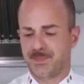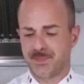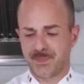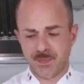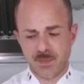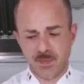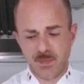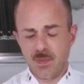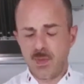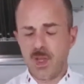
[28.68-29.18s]

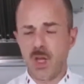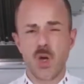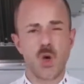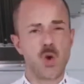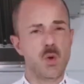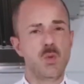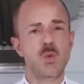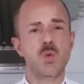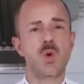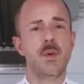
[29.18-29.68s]
to cook
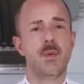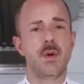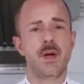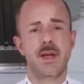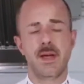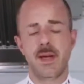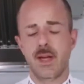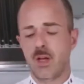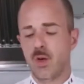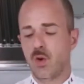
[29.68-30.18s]
it for
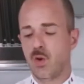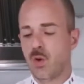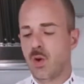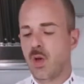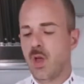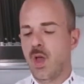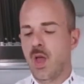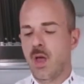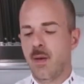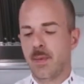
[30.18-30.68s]
other
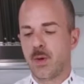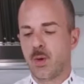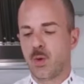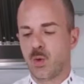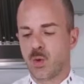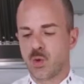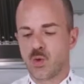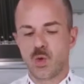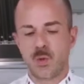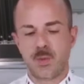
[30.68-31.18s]
people
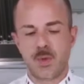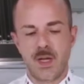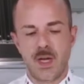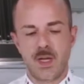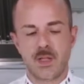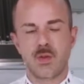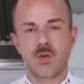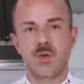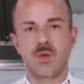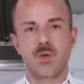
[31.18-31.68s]

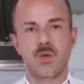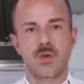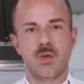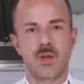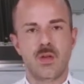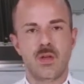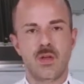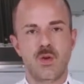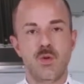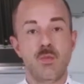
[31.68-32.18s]
who
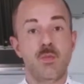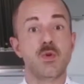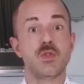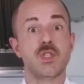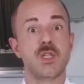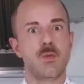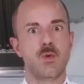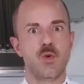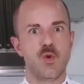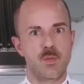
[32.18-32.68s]
will
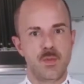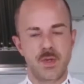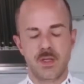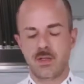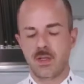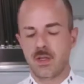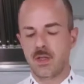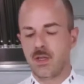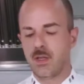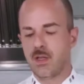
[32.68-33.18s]
pay
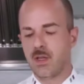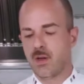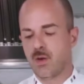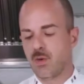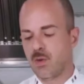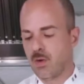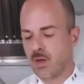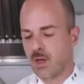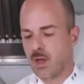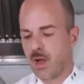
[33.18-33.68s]

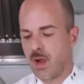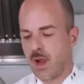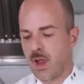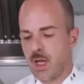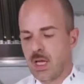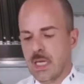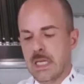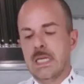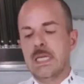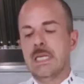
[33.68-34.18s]
for our
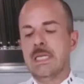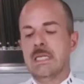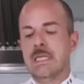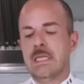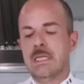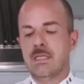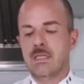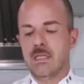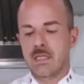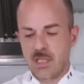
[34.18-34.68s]
dish, we
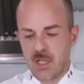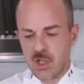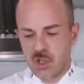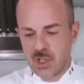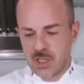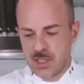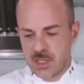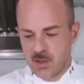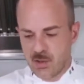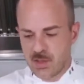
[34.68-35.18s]
can't
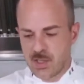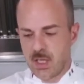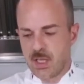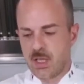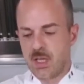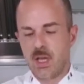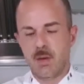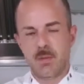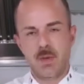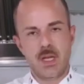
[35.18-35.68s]

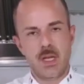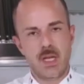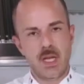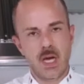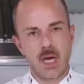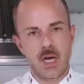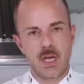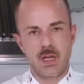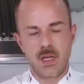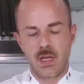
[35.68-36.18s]
make
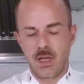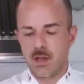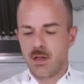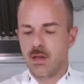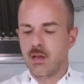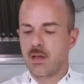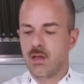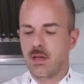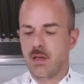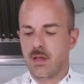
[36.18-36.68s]
mistakes.
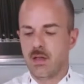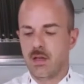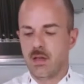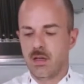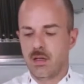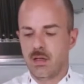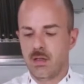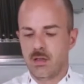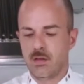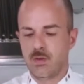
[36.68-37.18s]

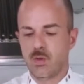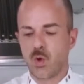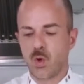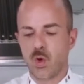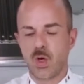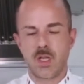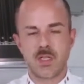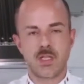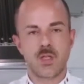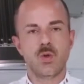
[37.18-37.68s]
They
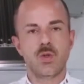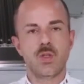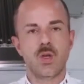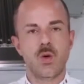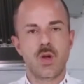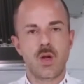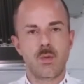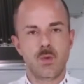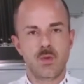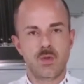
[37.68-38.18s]
say the
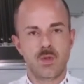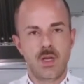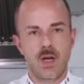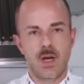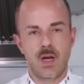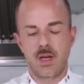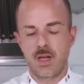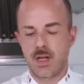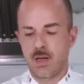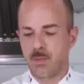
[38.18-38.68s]

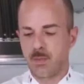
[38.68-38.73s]
Americans